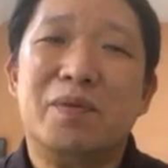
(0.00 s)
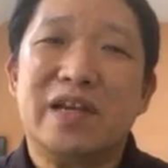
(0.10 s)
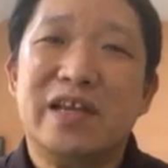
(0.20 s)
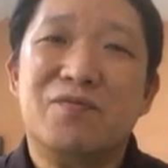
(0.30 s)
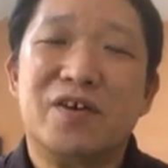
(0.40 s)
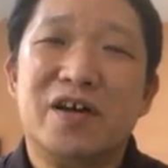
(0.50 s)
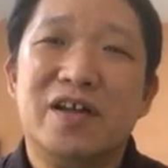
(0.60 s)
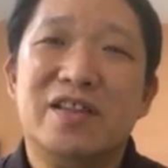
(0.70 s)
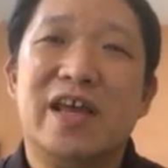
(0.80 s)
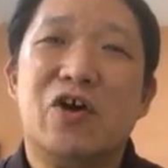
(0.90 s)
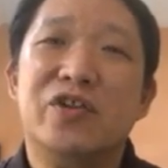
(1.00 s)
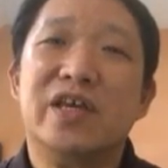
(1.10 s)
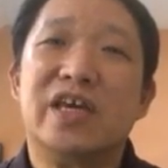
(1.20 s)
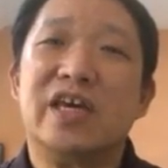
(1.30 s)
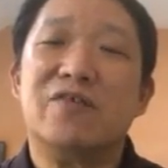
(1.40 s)
believers, they
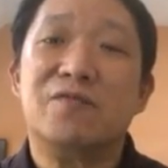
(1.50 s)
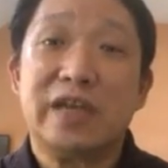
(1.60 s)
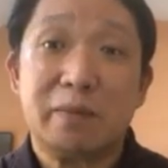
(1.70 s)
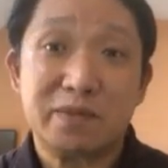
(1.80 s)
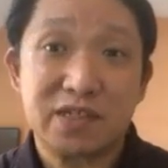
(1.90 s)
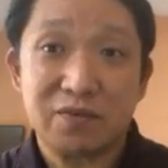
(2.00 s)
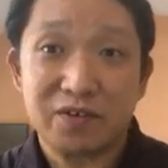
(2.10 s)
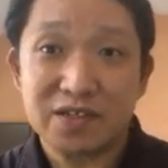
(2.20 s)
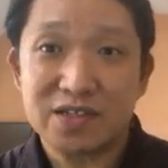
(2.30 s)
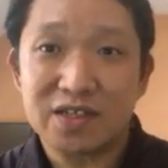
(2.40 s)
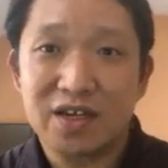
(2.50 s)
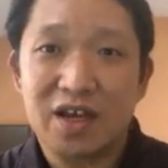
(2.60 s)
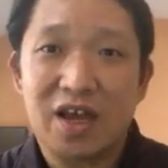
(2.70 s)
only give lip service.